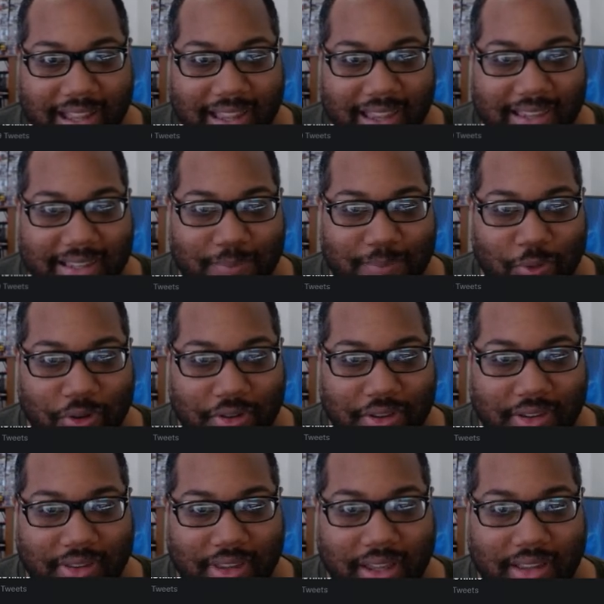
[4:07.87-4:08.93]
it's more
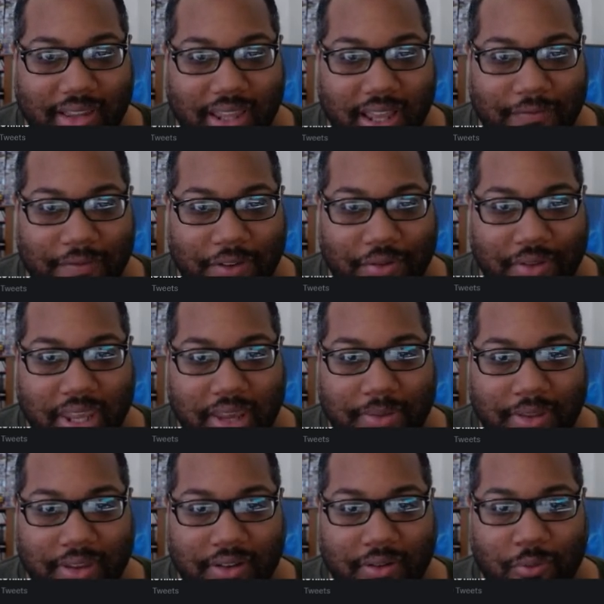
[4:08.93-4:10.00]
than that. They have no game of
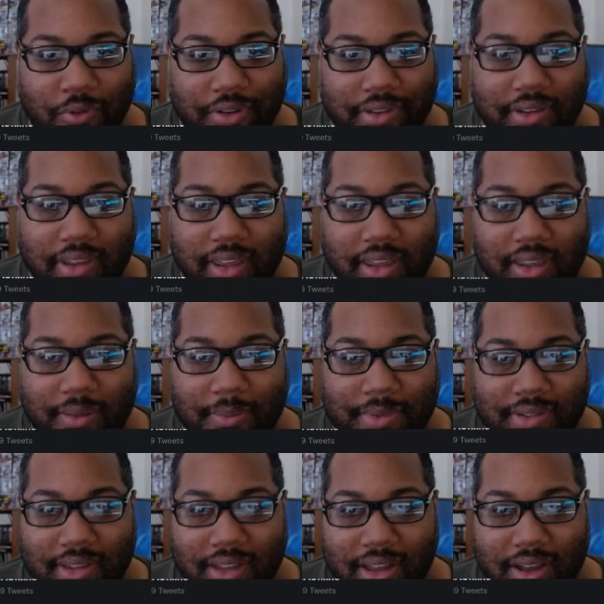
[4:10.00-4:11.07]
the year worthy
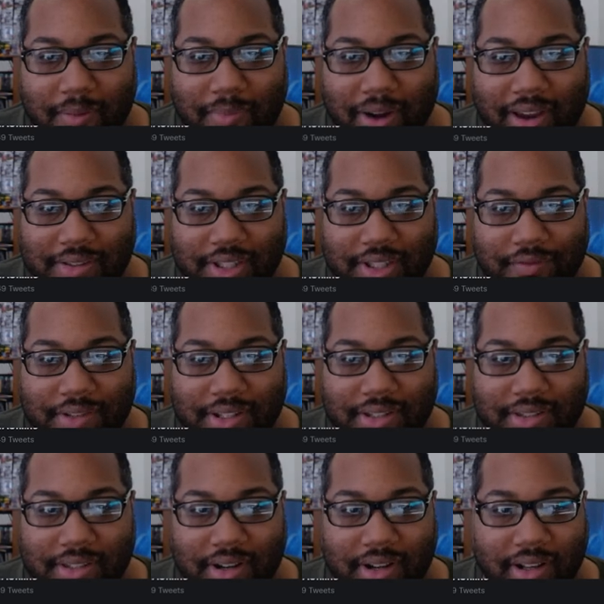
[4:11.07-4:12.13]
games. Microsoft
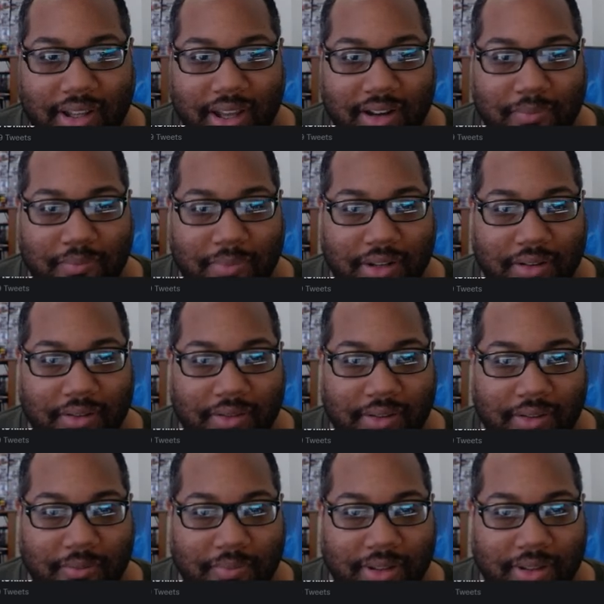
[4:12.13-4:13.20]
dishes out a lot of money on
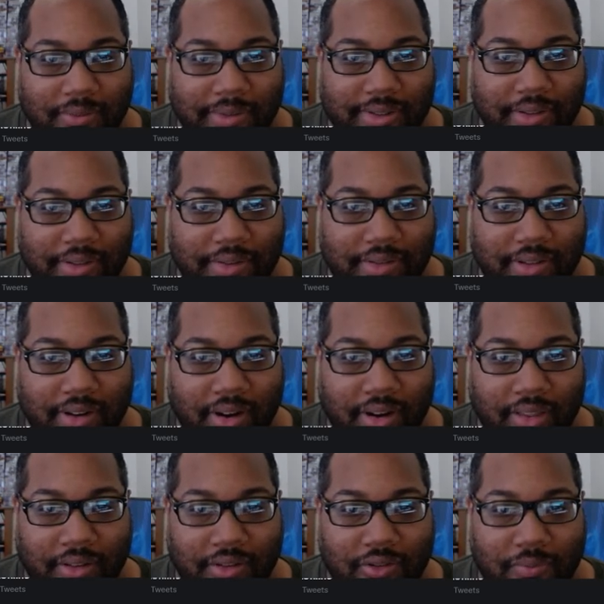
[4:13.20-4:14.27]
them, but the results are a
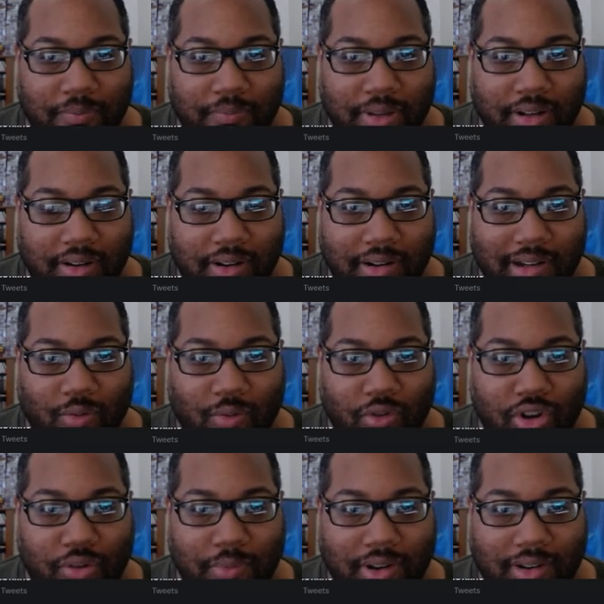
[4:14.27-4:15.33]
little bit
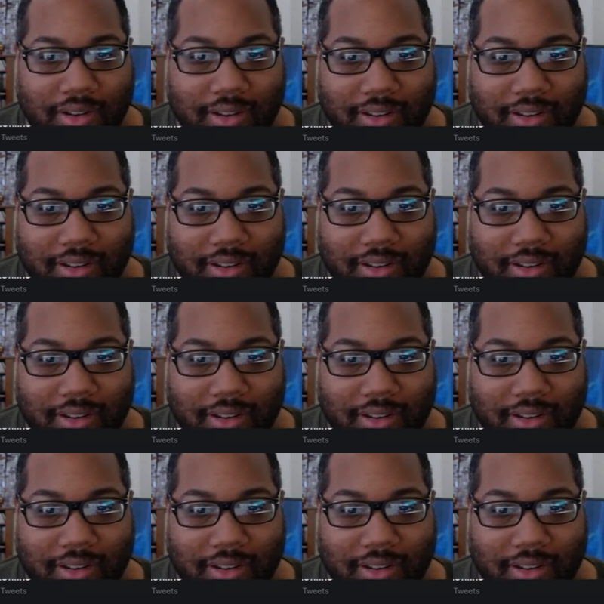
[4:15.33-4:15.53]
underwhelming